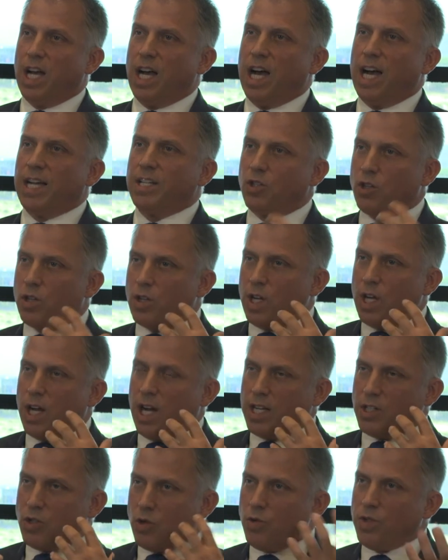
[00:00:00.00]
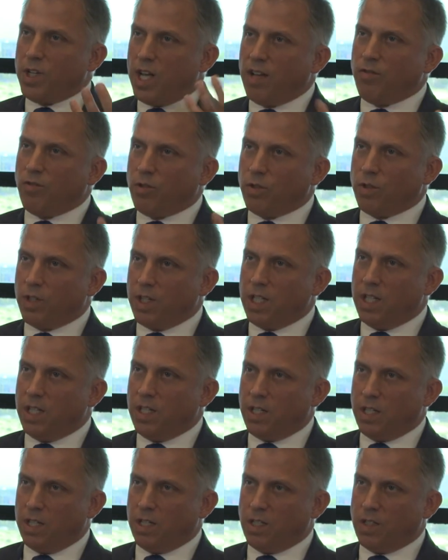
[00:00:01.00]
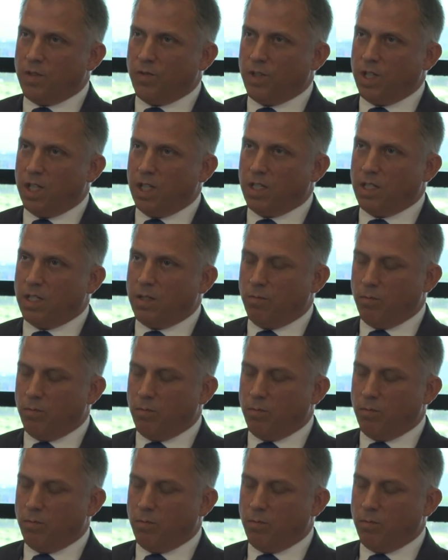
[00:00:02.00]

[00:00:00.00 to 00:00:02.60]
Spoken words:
I don't have all the details for this,